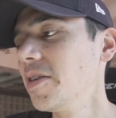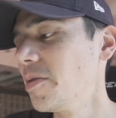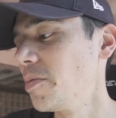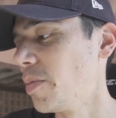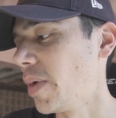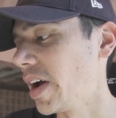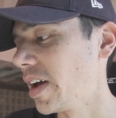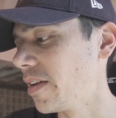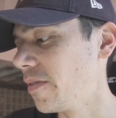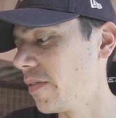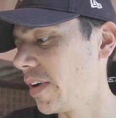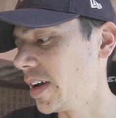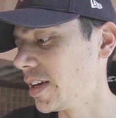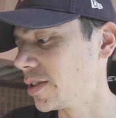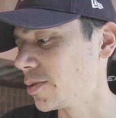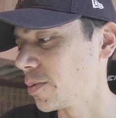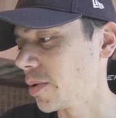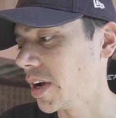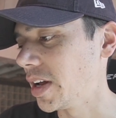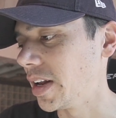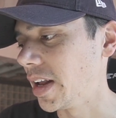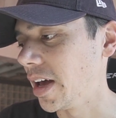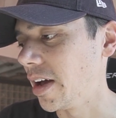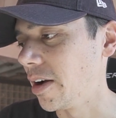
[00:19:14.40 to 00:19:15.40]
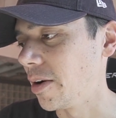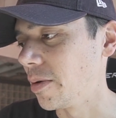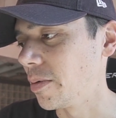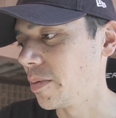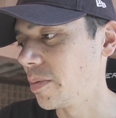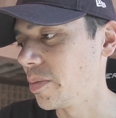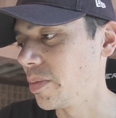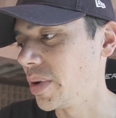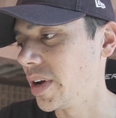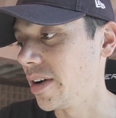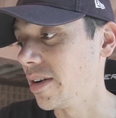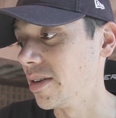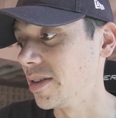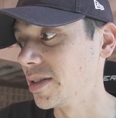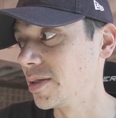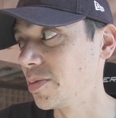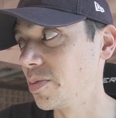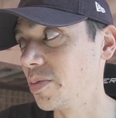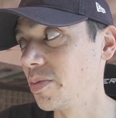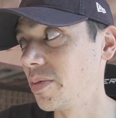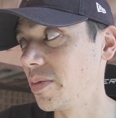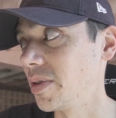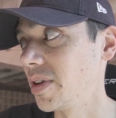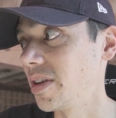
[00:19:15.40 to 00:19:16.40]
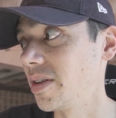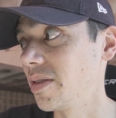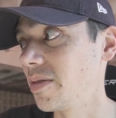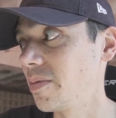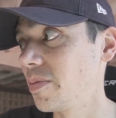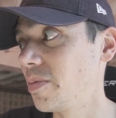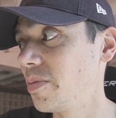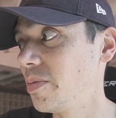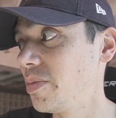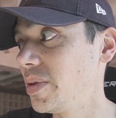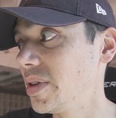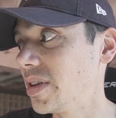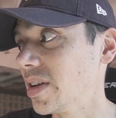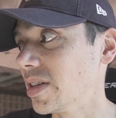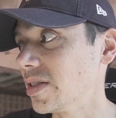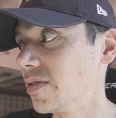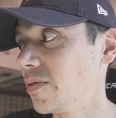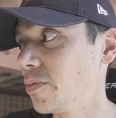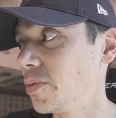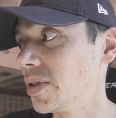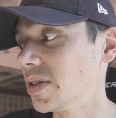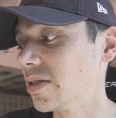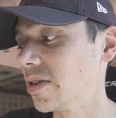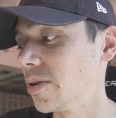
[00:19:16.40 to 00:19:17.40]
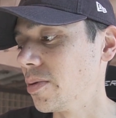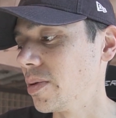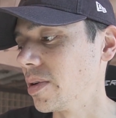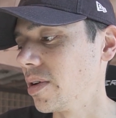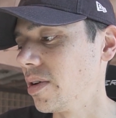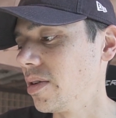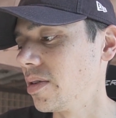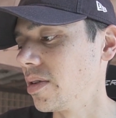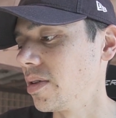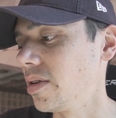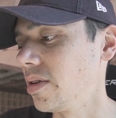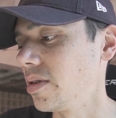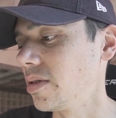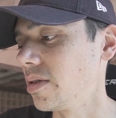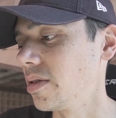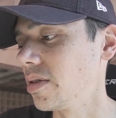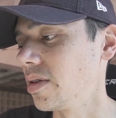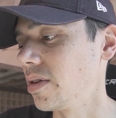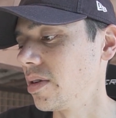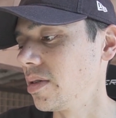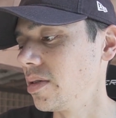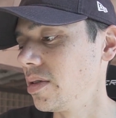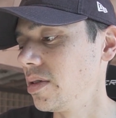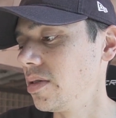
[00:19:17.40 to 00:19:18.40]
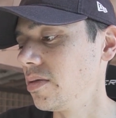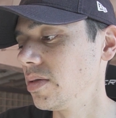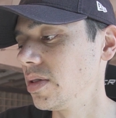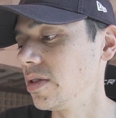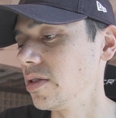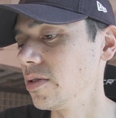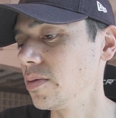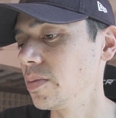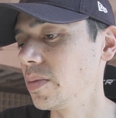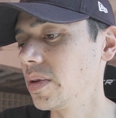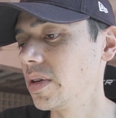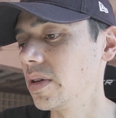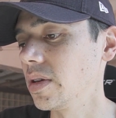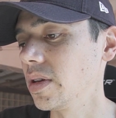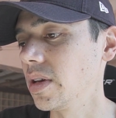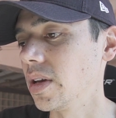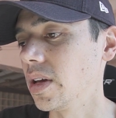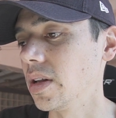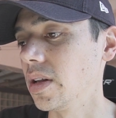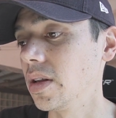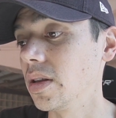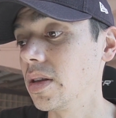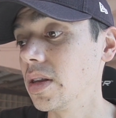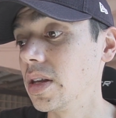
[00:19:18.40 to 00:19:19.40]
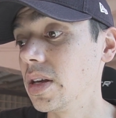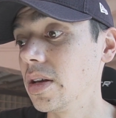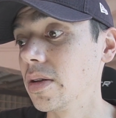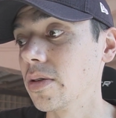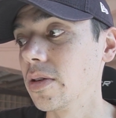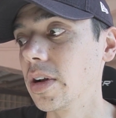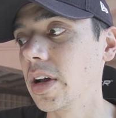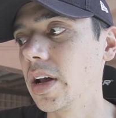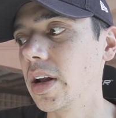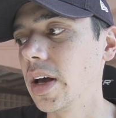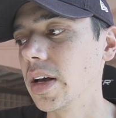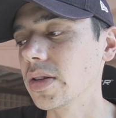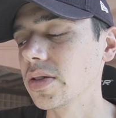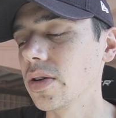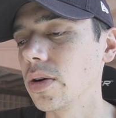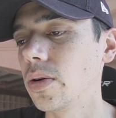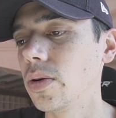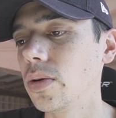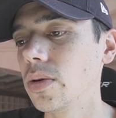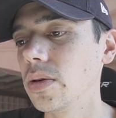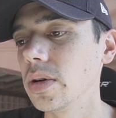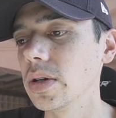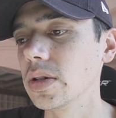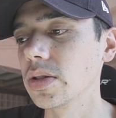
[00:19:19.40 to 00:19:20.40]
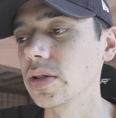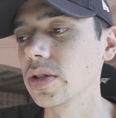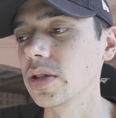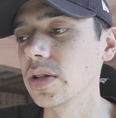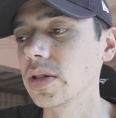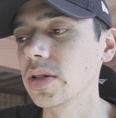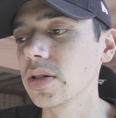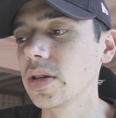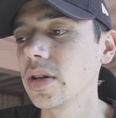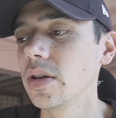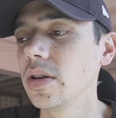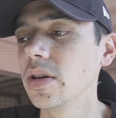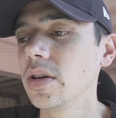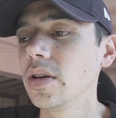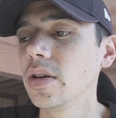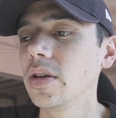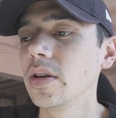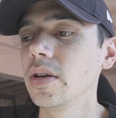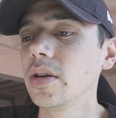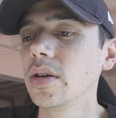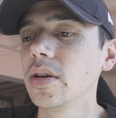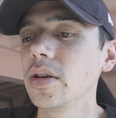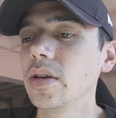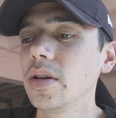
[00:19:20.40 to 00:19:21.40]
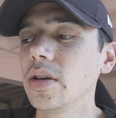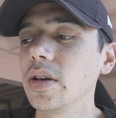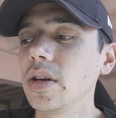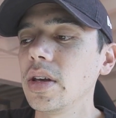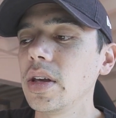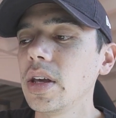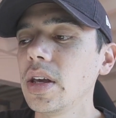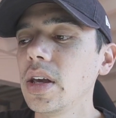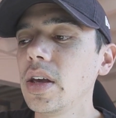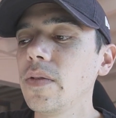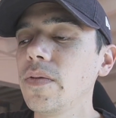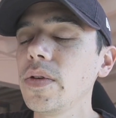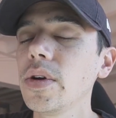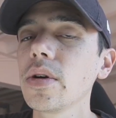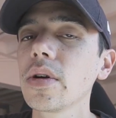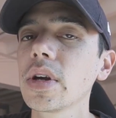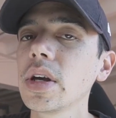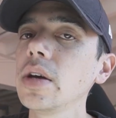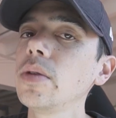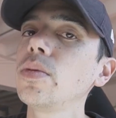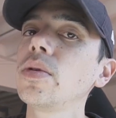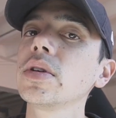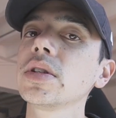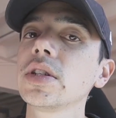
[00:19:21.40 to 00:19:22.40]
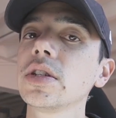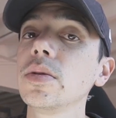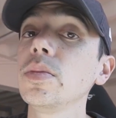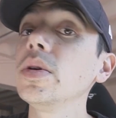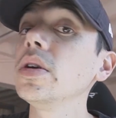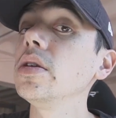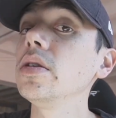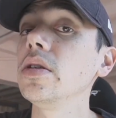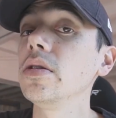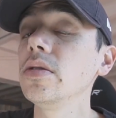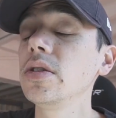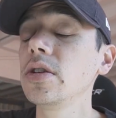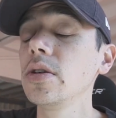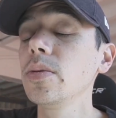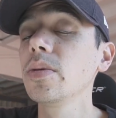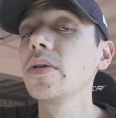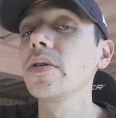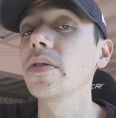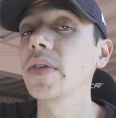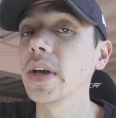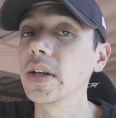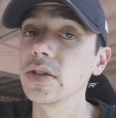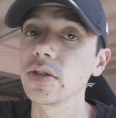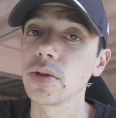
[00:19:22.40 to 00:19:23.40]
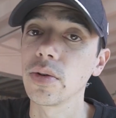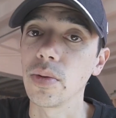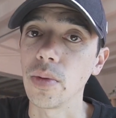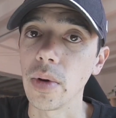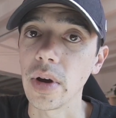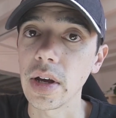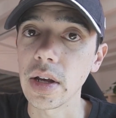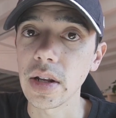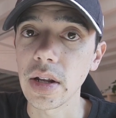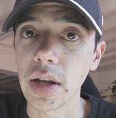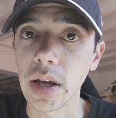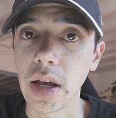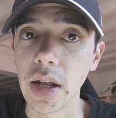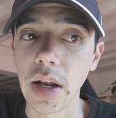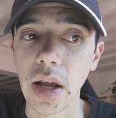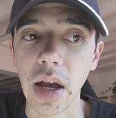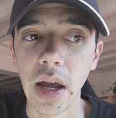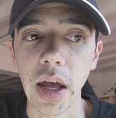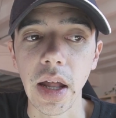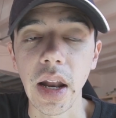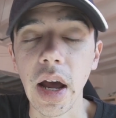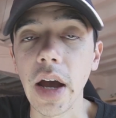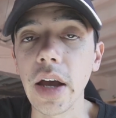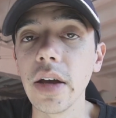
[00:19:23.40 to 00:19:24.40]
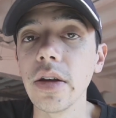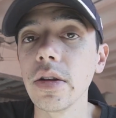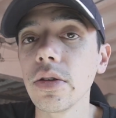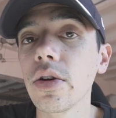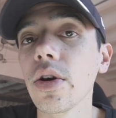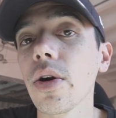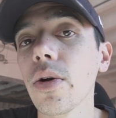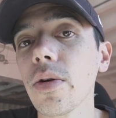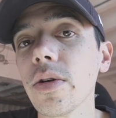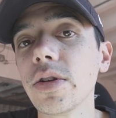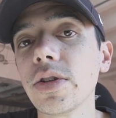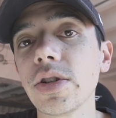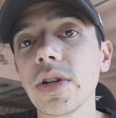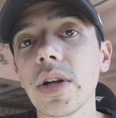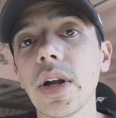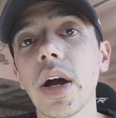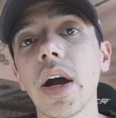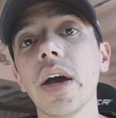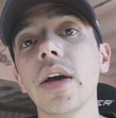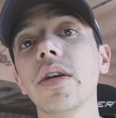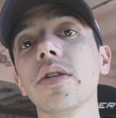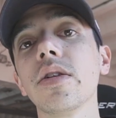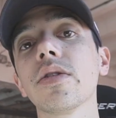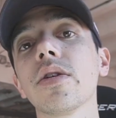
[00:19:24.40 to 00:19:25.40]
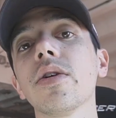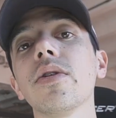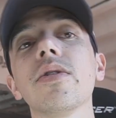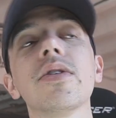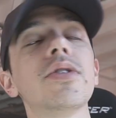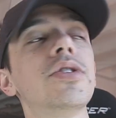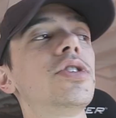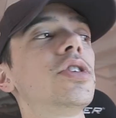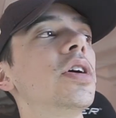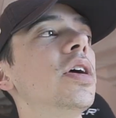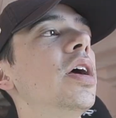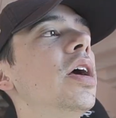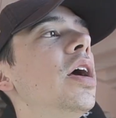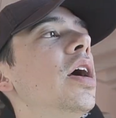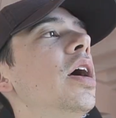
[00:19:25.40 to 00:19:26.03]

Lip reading: My advice right now, parents, because of what's going on YouTube and the internet as a whole, is just, if your kid wants to be a YouTuber, that's great, and I encourage it. I encourage